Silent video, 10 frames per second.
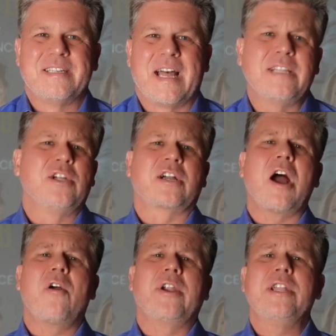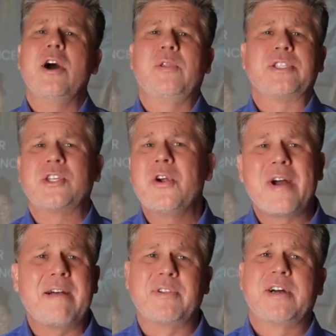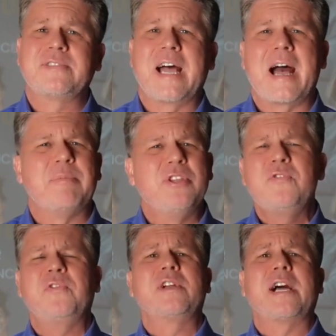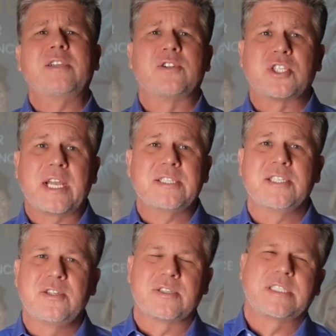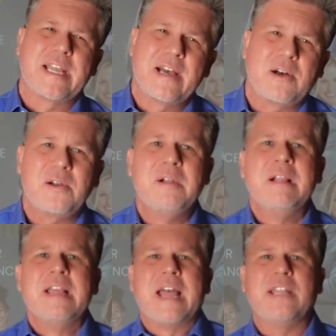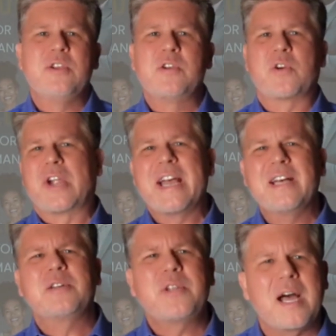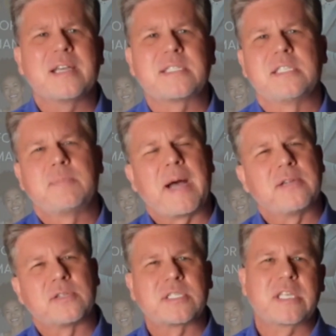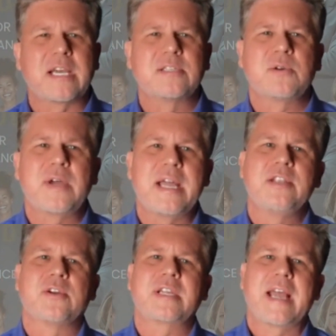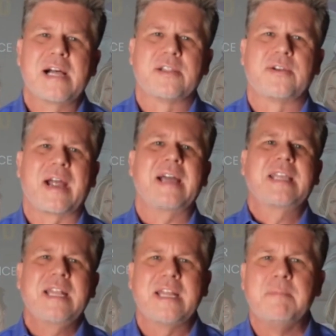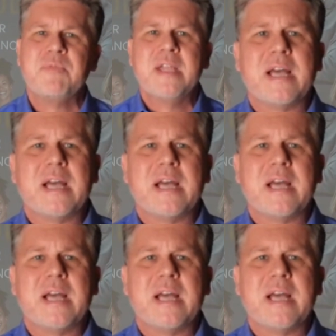Hey, look, I already know that you don't have enough time and you feel like you're chasing your tail and you are held hostage by your schedule and your calendar. I get it.